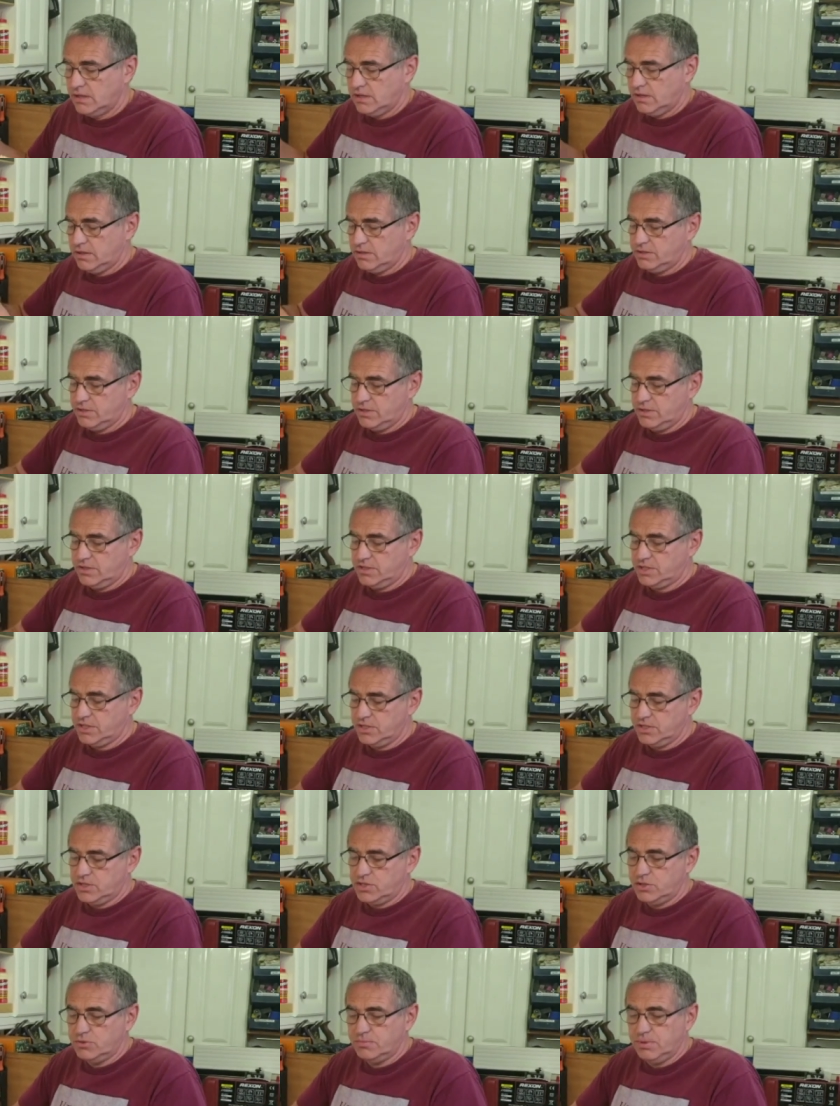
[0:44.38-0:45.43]
So you can
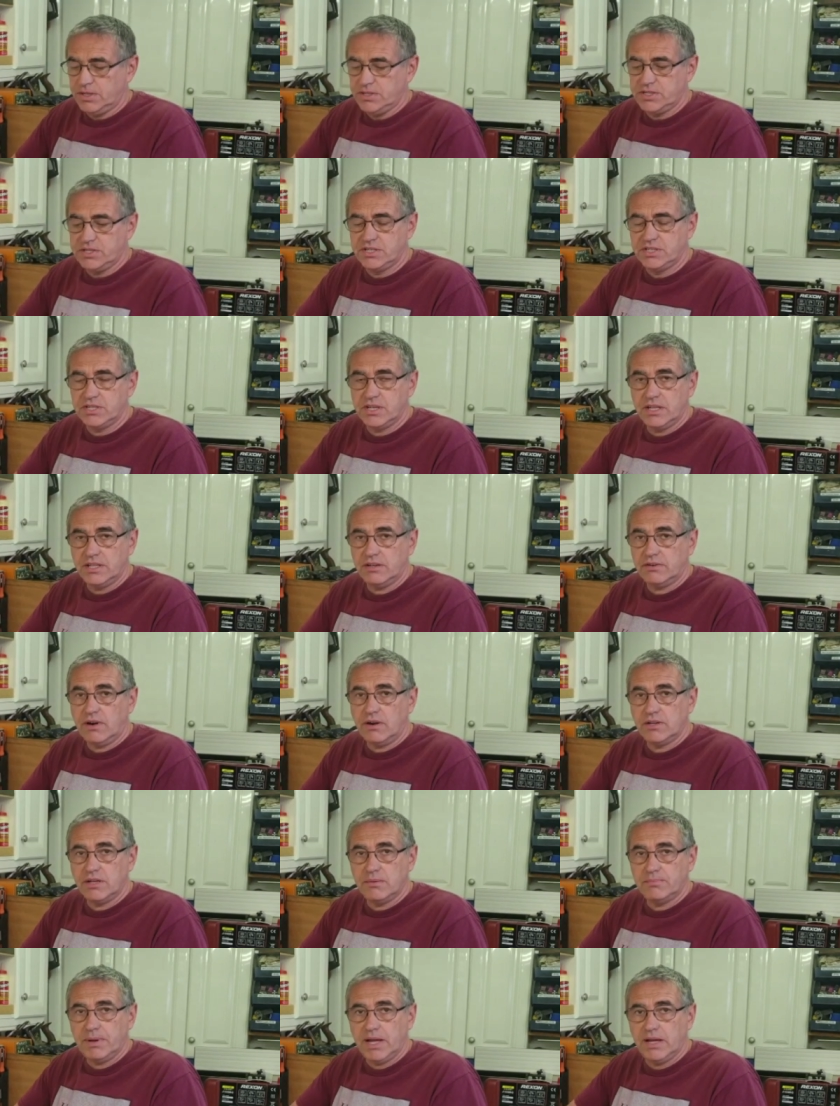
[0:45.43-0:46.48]
see 2 pieces there. They're only
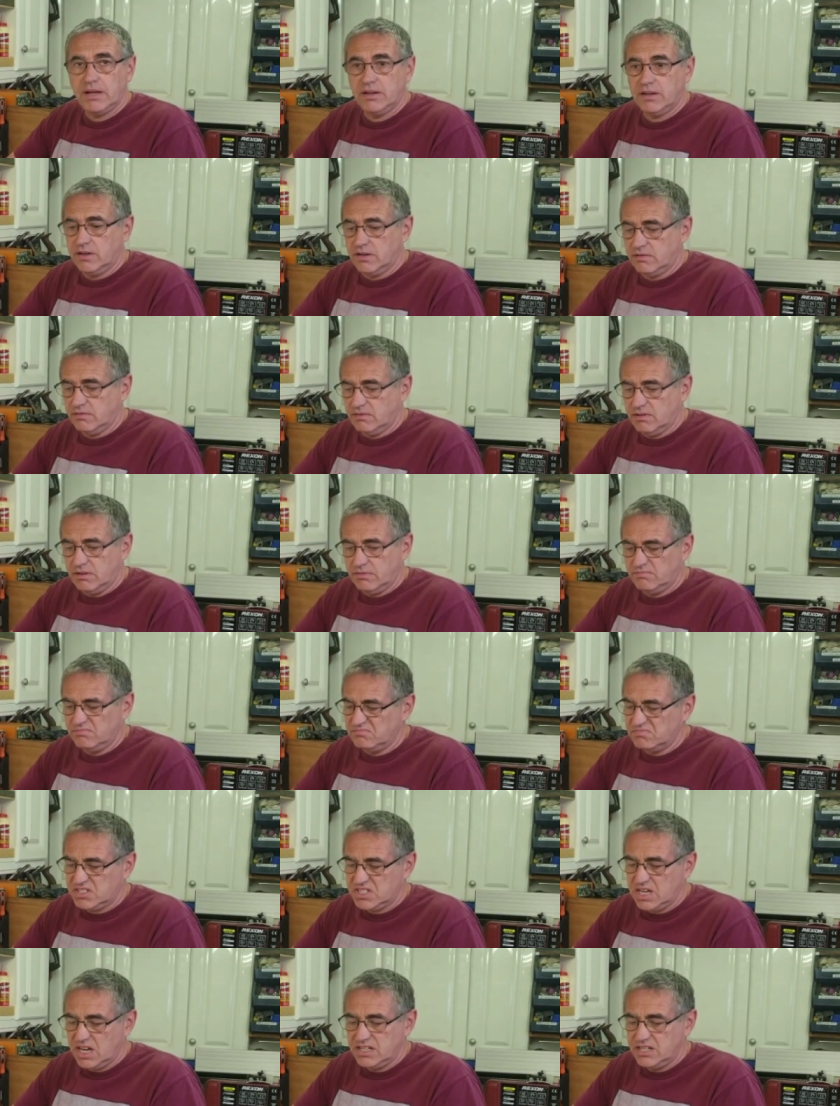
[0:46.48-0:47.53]
about
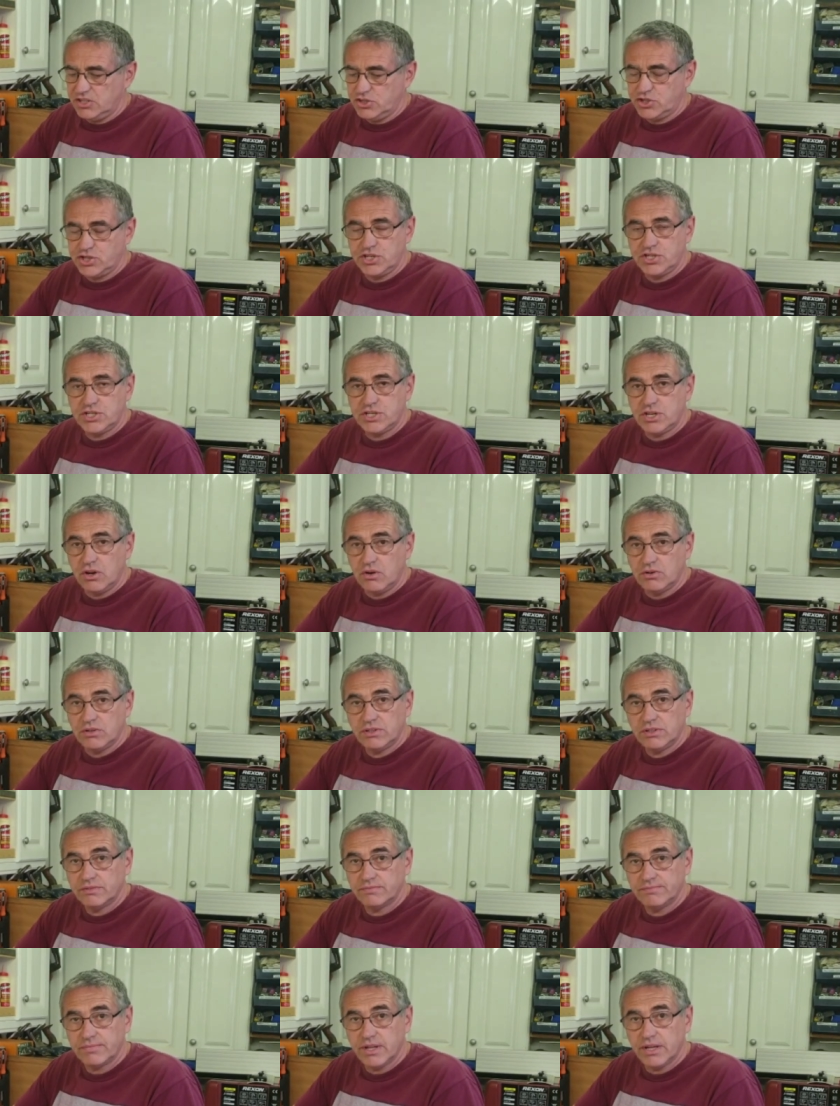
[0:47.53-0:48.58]
10 inches long
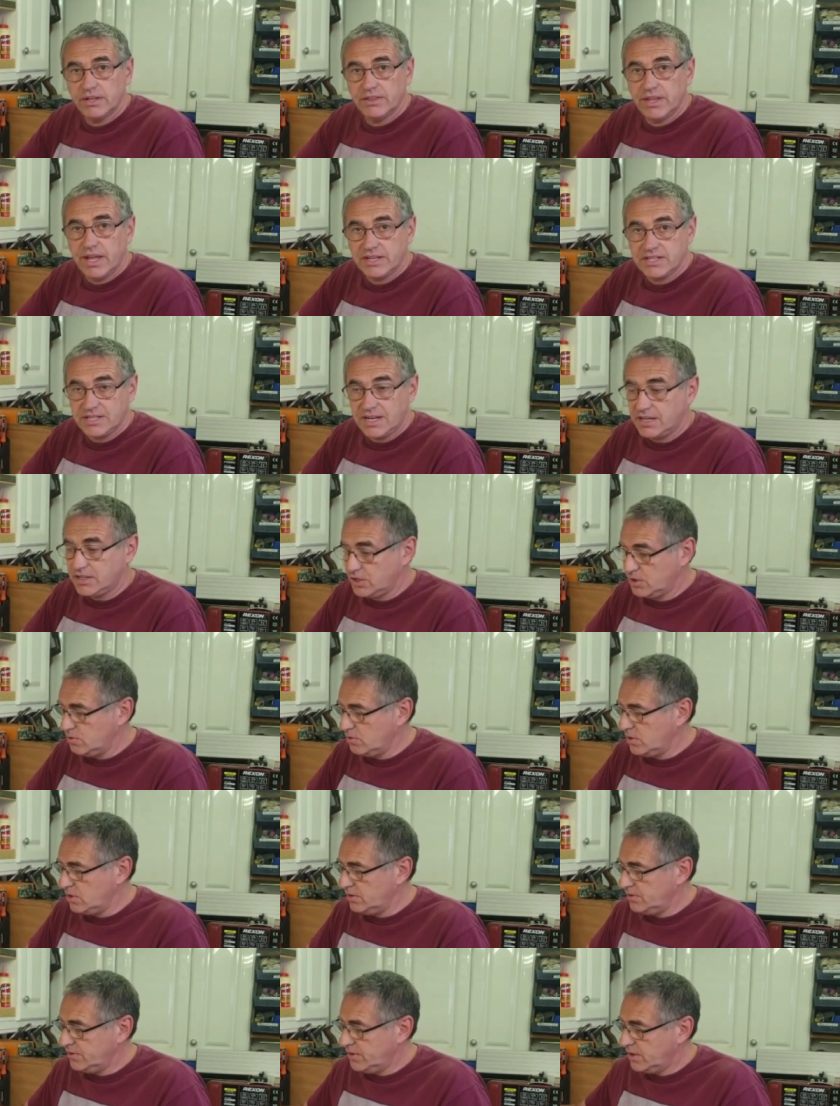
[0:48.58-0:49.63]
and that's adequate.